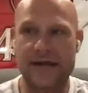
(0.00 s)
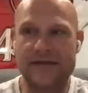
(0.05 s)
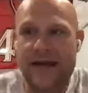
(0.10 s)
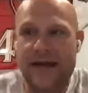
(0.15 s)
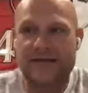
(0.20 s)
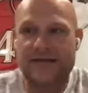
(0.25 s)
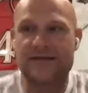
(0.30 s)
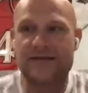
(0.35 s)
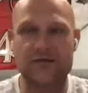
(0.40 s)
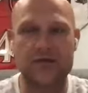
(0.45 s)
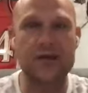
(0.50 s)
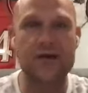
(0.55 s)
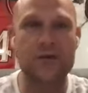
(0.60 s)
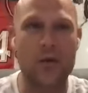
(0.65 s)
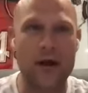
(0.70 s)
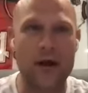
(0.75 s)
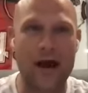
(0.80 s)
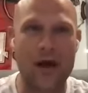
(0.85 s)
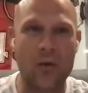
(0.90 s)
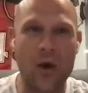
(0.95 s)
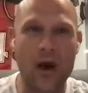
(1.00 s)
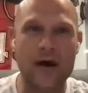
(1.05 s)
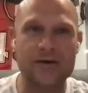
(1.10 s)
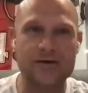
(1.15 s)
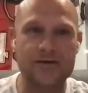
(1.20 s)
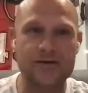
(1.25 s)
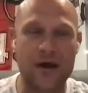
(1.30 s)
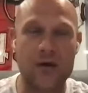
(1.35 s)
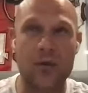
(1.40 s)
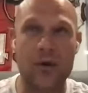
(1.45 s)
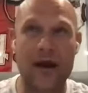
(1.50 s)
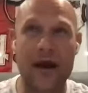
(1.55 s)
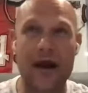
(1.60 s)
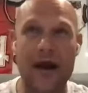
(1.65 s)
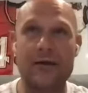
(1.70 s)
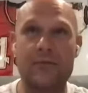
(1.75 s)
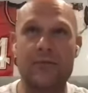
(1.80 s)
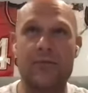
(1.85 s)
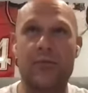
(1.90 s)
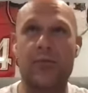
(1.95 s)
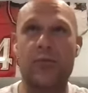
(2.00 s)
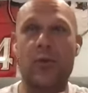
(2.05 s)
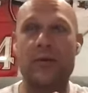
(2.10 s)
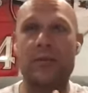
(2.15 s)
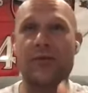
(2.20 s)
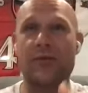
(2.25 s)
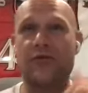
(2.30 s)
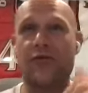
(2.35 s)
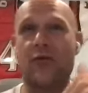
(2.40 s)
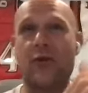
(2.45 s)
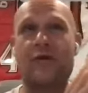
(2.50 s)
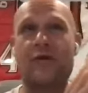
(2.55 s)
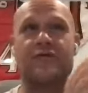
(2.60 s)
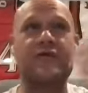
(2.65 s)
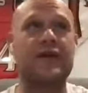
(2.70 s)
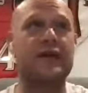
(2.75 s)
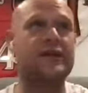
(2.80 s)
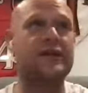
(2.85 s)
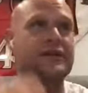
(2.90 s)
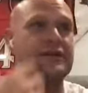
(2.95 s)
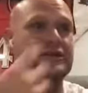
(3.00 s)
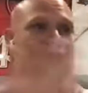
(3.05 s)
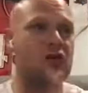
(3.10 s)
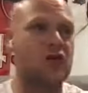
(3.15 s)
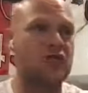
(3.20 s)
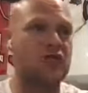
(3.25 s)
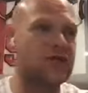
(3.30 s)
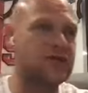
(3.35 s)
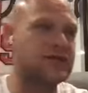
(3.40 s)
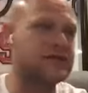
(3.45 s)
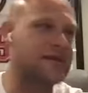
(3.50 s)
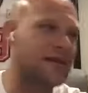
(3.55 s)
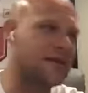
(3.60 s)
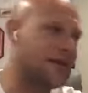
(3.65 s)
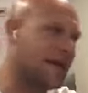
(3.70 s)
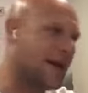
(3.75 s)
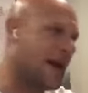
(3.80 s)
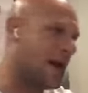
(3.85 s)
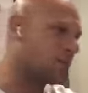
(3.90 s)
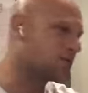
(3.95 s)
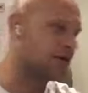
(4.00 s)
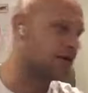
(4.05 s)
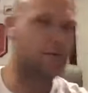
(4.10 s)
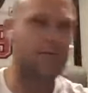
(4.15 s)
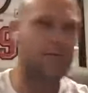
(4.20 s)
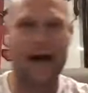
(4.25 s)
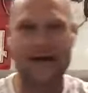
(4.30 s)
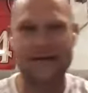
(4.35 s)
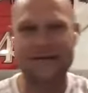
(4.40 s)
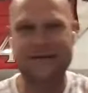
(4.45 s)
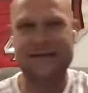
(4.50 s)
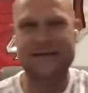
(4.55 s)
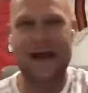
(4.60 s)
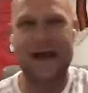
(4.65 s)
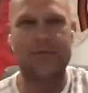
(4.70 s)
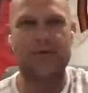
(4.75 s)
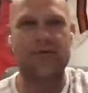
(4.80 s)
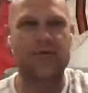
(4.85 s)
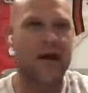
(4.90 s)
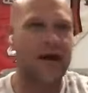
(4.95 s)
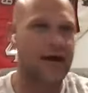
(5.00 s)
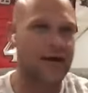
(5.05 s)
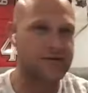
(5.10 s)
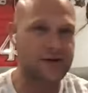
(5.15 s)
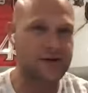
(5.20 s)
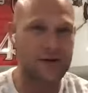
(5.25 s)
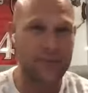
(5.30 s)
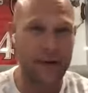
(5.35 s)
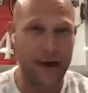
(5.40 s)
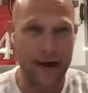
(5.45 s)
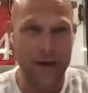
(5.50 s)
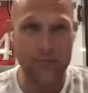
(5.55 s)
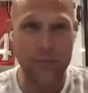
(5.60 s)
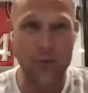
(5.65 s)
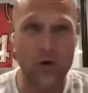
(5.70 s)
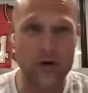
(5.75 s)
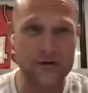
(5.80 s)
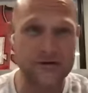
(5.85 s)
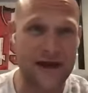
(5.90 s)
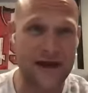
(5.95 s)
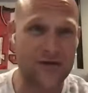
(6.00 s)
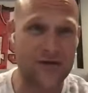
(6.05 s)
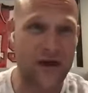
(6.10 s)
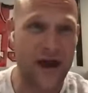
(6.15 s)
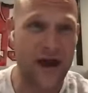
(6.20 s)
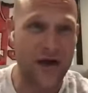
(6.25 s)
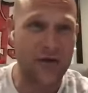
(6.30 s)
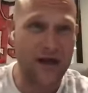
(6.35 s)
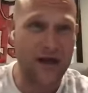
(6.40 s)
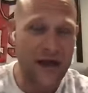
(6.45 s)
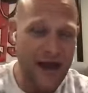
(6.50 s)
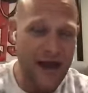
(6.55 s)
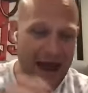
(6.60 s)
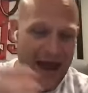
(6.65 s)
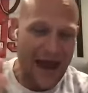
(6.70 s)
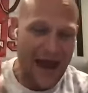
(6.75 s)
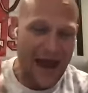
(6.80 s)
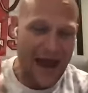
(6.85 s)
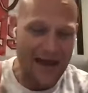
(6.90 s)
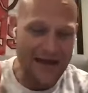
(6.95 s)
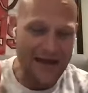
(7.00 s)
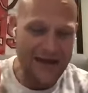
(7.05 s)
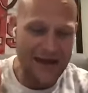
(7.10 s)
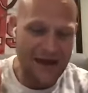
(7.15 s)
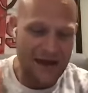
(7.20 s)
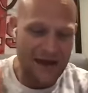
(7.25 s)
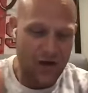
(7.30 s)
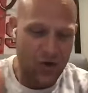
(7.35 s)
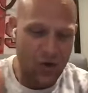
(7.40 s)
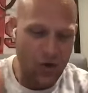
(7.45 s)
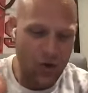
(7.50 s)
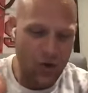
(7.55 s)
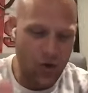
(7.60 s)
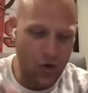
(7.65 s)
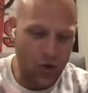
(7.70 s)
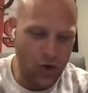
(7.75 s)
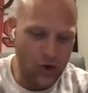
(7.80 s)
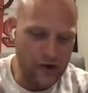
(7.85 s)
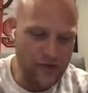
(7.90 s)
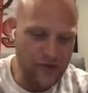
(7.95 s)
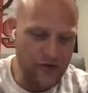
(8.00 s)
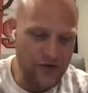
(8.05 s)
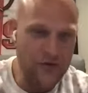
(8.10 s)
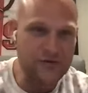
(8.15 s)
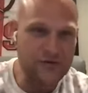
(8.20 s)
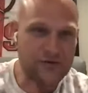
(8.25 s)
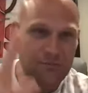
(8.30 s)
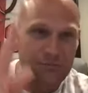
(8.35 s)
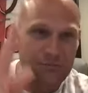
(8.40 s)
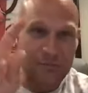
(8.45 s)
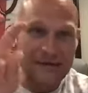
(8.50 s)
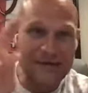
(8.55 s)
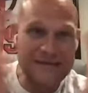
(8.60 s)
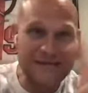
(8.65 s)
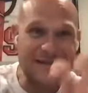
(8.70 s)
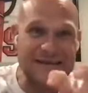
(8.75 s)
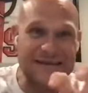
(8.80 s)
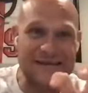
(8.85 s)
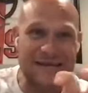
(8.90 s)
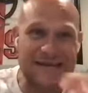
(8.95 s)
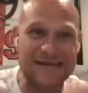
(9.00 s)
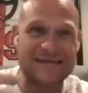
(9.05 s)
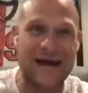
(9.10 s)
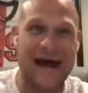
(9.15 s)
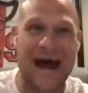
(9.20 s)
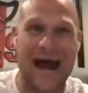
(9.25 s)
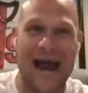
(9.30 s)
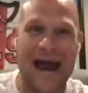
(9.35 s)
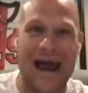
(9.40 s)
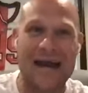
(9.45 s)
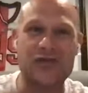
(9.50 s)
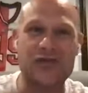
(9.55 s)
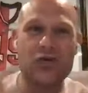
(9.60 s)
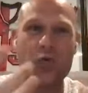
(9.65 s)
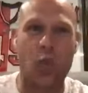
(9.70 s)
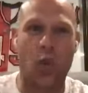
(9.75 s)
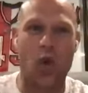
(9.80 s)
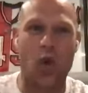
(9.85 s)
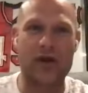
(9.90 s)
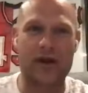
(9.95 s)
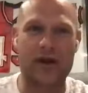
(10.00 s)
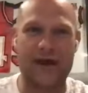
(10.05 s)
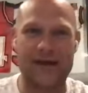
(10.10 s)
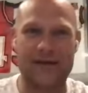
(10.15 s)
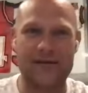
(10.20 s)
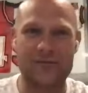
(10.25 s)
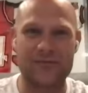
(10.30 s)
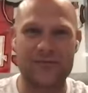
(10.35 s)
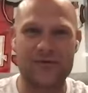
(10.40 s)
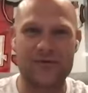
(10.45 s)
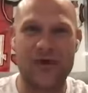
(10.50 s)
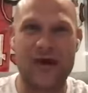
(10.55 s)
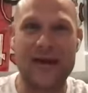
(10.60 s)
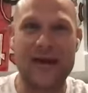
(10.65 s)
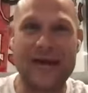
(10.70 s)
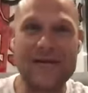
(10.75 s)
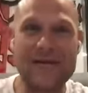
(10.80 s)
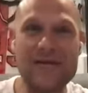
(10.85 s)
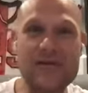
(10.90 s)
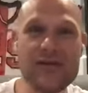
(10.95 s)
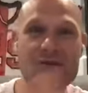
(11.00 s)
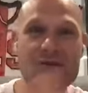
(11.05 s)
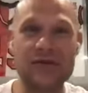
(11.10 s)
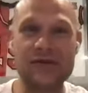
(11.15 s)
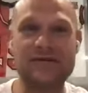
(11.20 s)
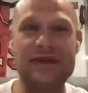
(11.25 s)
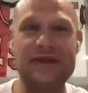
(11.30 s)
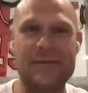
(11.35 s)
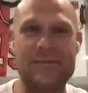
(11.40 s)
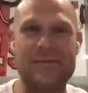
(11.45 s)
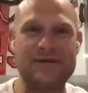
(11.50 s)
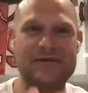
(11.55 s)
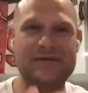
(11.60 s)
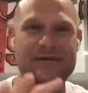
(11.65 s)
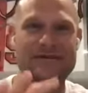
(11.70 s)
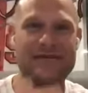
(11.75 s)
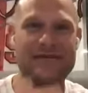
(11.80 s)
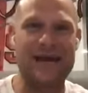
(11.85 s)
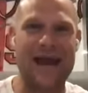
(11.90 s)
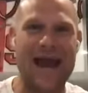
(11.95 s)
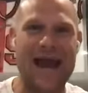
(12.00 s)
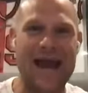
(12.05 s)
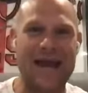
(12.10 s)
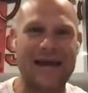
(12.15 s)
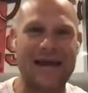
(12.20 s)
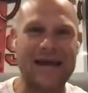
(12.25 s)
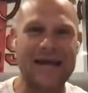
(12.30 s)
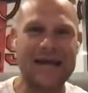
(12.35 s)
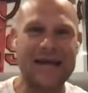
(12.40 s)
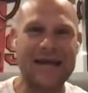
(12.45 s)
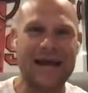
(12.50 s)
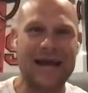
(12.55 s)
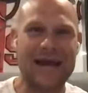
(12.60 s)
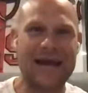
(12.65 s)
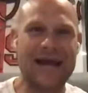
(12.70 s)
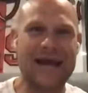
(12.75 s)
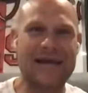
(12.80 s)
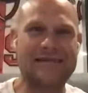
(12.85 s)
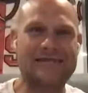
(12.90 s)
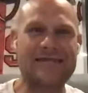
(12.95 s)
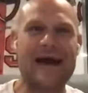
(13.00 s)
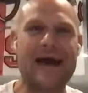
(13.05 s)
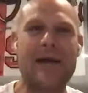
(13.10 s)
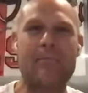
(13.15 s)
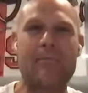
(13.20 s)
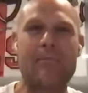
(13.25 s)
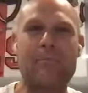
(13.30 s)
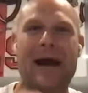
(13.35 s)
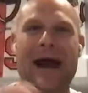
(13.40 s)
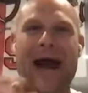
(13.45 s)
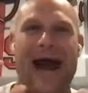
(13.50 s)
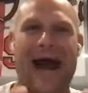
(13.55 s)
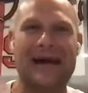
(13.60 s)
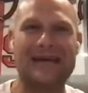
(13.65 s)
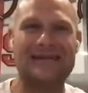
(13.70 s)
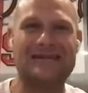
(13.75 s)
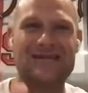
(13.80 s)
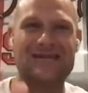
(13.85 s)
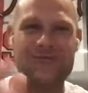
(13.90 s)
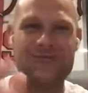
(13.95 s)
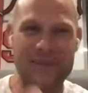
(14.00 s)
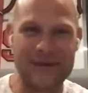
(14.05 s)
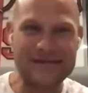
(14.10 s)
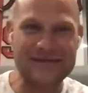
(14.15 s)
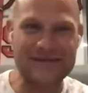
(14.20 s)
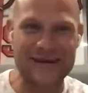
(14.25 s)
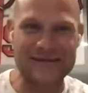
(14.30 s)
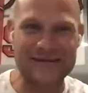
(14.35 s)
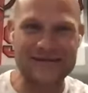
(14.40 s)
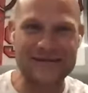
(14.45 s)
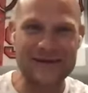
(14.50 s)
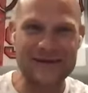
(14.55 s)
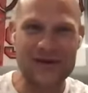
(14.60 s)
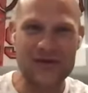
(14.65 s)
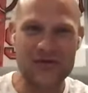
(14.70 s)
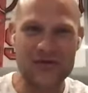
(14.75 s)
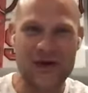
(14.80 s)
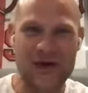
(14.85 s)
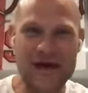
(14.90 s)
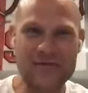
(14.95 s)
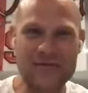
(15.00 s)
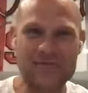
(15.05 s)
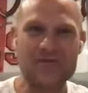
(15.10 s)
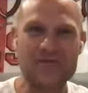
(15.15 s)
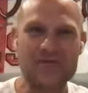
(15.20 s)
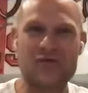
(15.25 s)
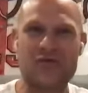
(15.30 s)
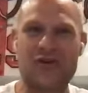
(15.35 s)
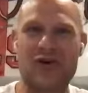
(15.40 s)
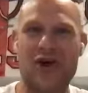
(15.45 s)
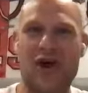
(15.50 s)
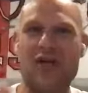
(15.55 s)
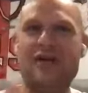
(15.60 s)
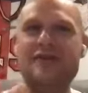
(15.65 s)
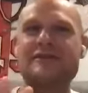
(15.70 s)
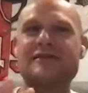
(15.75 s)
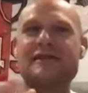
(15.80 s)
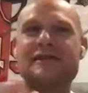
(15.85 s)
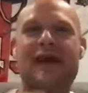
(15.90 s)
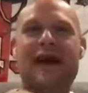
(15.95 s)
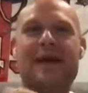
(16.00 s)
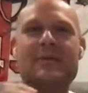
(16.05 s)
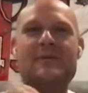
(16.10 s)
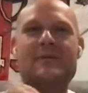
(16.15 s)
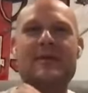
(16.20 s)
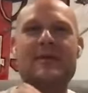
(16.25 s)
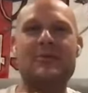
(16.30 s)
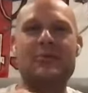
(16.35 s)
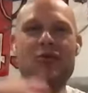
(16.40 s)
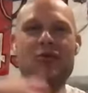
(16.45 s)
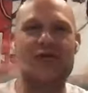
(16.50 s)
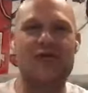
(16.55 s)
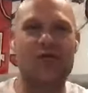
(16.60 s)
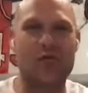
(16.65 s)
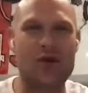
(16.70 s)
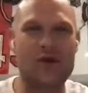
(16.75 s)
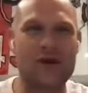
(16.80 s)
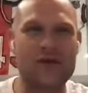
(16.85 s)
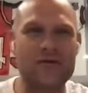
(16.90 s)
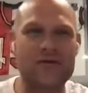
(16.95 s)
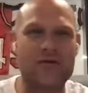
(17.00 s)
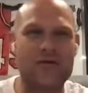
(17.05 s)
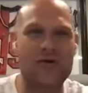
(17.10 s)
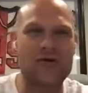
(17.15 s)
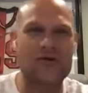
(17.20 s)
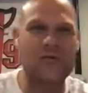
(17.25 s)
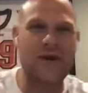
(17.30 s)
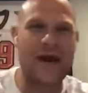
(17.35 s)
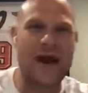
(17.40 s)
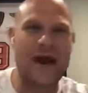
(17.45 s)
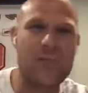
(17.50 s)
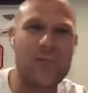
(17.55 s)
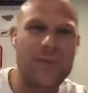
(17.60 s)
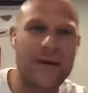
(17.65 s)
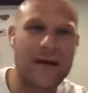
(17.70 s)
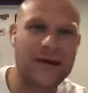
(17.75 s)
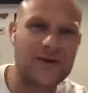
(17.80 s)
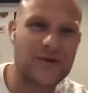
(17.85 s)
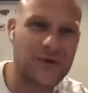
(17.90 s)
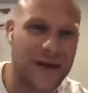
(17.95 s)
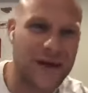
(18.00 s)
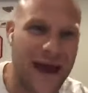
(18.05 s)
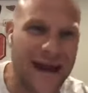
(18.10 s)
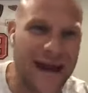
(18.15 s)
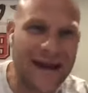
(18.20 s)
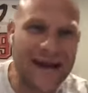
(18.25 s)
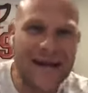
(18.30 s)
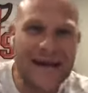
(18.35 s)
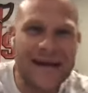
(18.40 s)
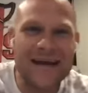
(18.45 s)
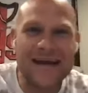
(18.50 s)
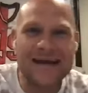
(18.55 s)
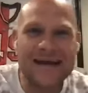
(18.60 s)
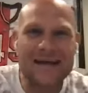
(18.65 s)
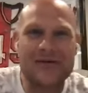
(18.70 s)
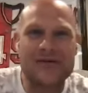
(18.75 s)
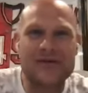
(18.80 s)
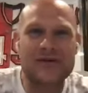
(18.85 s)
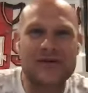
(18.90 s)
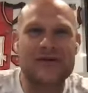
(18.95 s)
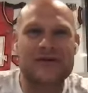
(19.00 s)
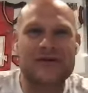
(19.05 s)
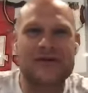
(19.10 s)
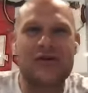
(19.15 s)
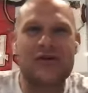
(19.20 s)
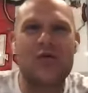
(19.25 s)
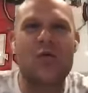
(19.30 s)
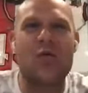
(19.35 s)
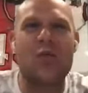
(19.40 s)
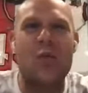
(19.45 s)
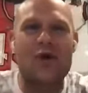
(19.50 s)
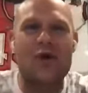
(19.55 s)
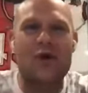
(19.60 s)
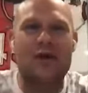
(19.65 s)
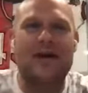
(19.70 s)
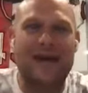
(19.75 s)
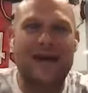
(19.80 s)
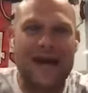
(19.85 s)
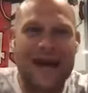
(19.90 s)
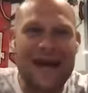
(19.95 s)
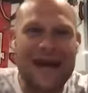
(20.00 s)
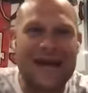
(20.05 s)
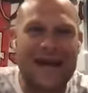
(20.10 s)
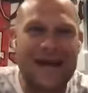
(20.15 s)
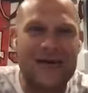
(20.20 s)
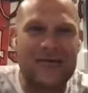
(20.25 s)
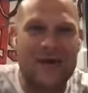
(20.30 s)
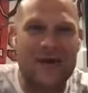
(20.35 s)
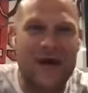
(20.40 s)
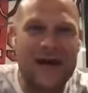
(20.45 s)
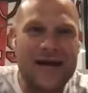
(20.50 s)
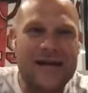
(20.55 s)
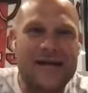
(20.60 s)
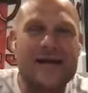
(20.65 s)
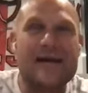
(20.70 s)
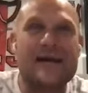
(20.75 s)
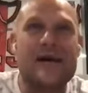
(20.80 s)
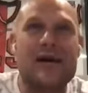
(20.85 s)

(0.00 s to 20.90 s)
that's really what I was, right? When I went before I fell into this whole real estate thing, I was going to buy a Snapple route, I was going to buy a Boar's Head route and all of those businesses I had to work in, right? Even the real estate business today, it, it's not a passive business, right? Regardless of how many people you have working for you and how big you get it, you're, you're still working in it, right?